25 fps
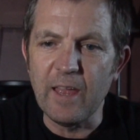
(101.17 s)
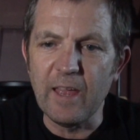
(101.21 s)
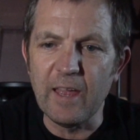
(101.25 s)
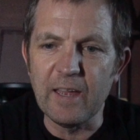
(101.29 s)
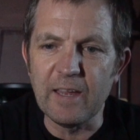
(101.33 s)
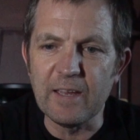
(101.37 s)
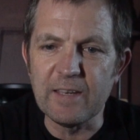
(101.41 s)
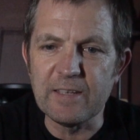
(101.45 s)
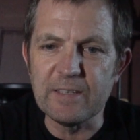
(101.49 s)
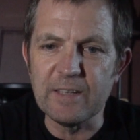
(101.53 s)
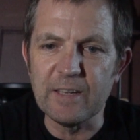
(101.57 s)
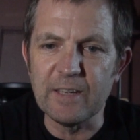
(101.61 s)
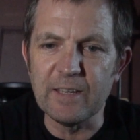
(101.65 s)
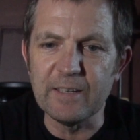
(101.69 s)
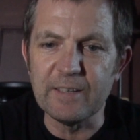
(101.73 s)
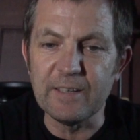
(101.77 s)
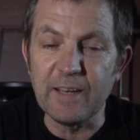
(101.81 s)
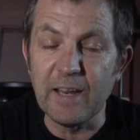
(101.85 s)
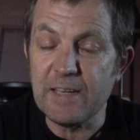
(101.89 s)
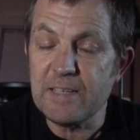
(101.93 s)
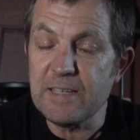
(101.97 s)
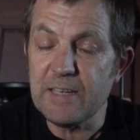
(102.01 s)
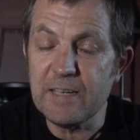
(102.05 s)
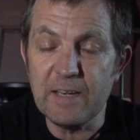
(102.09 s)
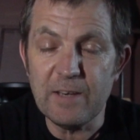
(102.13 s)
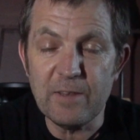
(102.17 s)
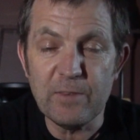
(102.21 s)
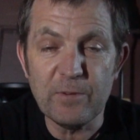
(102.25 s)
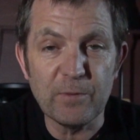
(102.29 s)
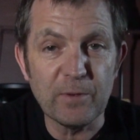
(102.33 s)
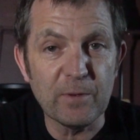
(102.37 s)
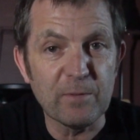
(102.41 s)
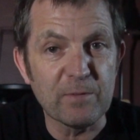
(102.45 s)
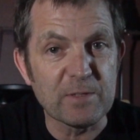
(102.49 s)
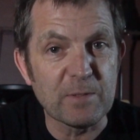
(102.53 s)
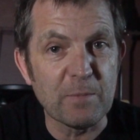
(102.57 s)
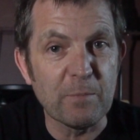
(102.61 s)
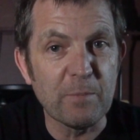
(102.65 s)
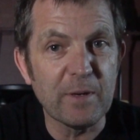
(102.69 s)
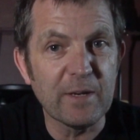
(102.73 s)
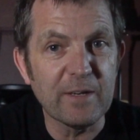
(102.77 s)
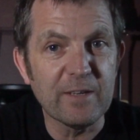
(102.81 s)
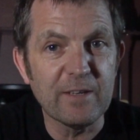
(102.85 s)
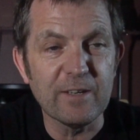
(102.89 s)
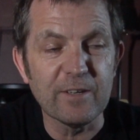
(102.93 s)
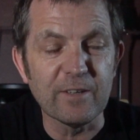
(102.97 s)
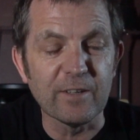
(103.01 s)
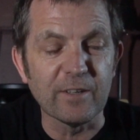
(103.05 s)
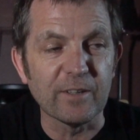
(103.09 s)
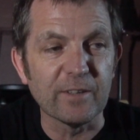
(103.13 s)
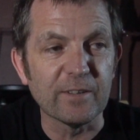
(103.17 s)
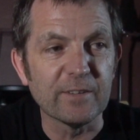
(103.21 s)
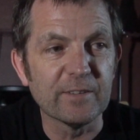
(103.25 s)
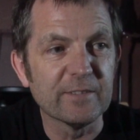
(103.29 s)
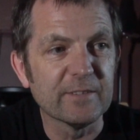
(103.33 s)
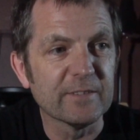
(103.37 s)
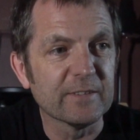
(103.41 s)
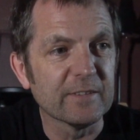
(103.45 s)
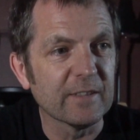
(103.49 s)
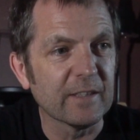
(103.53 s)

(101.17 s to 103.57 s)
And uh, 1983 was a big year.